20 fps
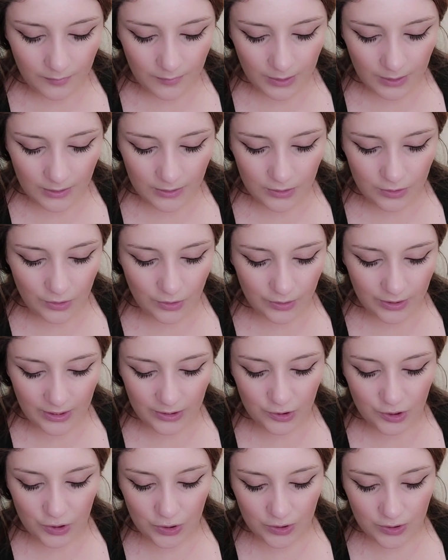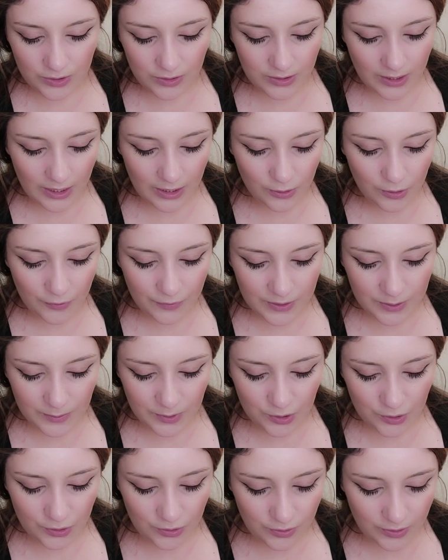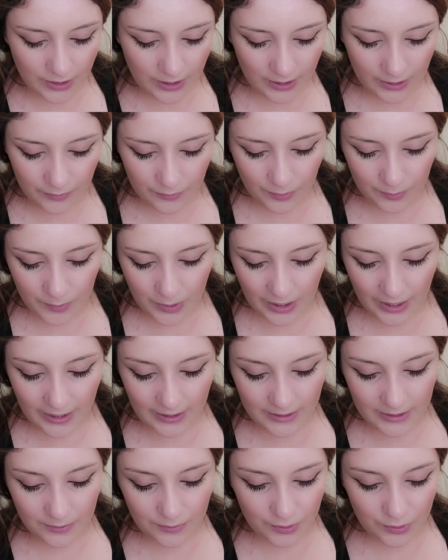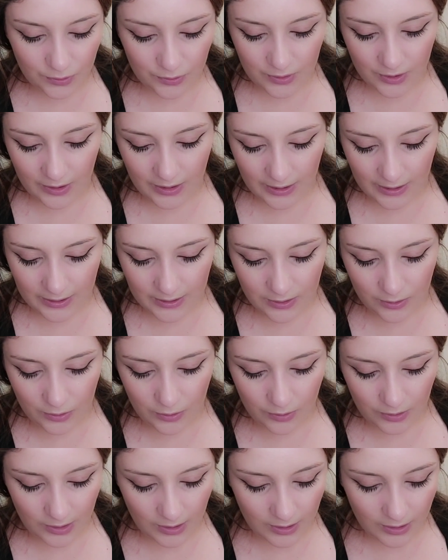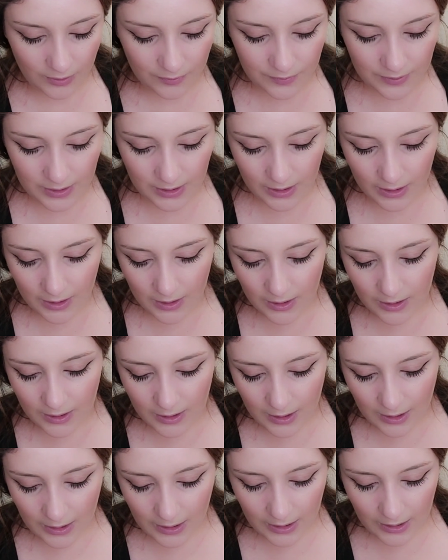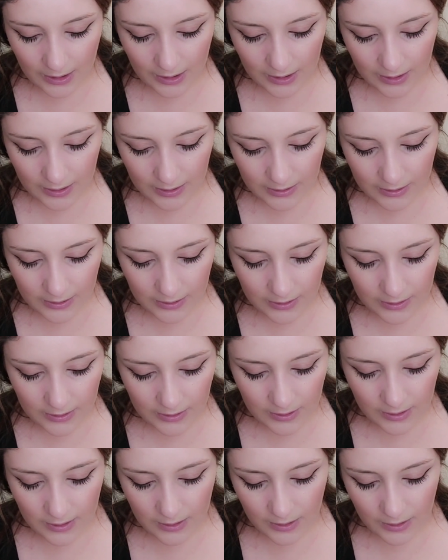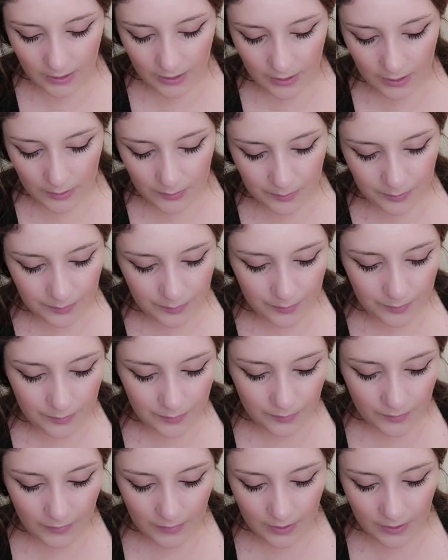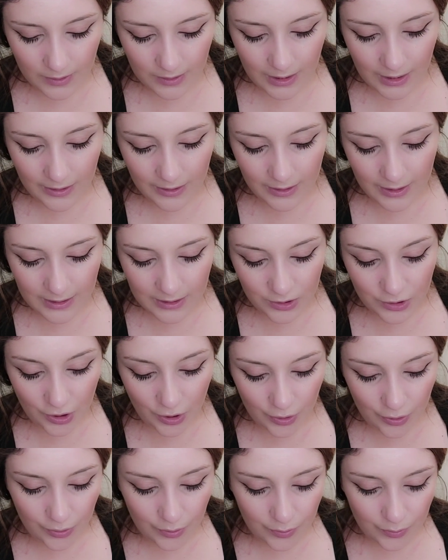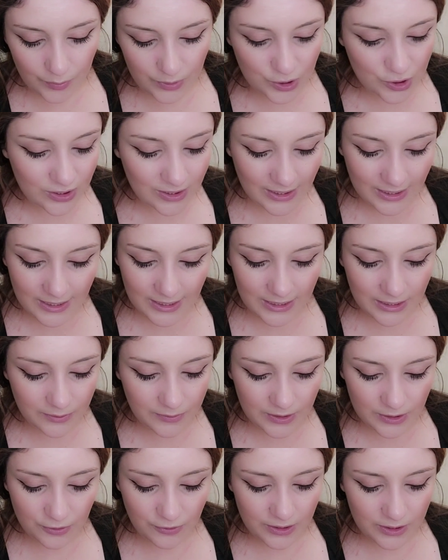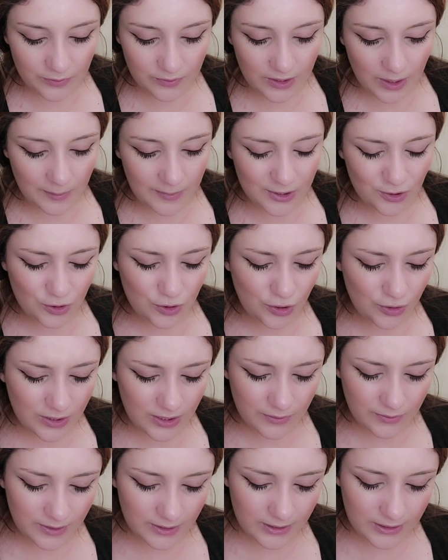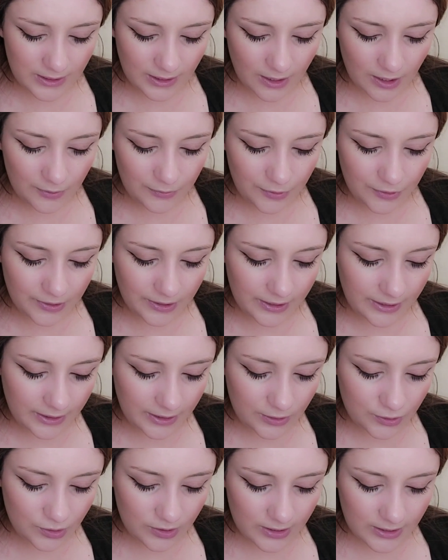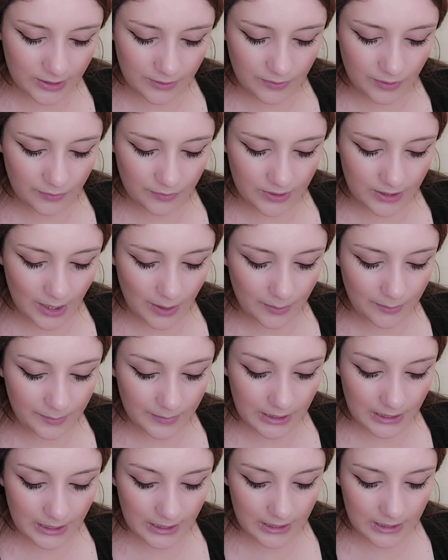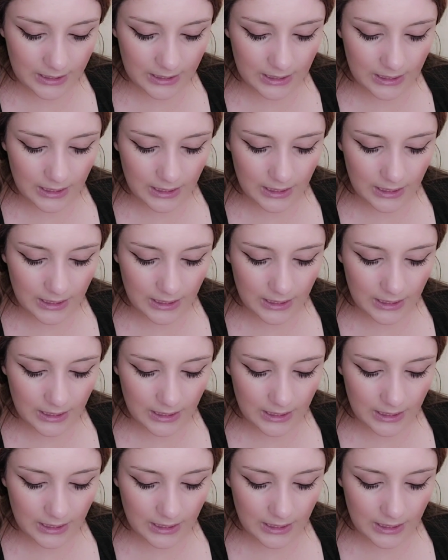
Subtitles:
So yeah, just take off as much as you can from your hands if you're using hands and not gloves. And then this dough, we're just going to leave it to rest for 10 minutes. You don't even need to cover or anything. Just leave it for 10 minutes.